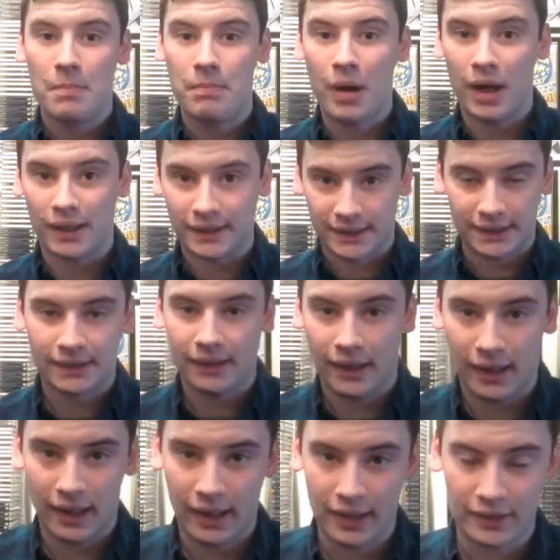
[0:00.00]
But
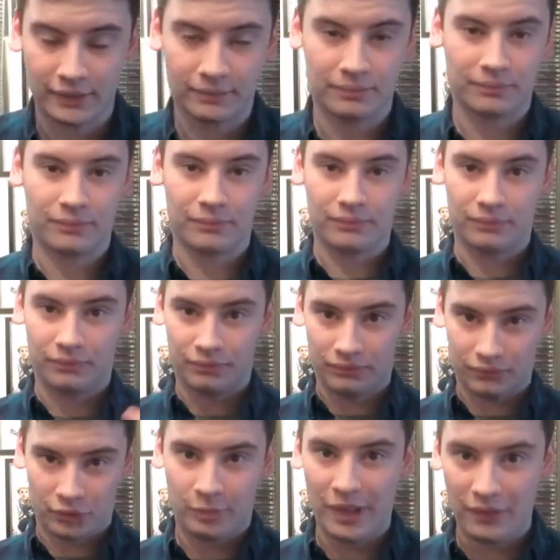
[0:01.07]
uh,
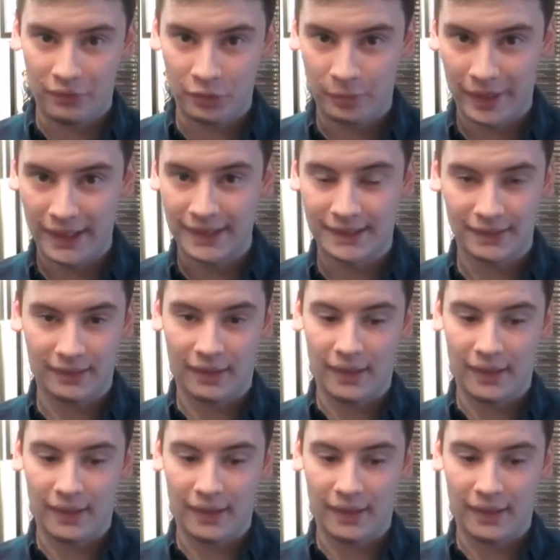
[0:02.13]
from Space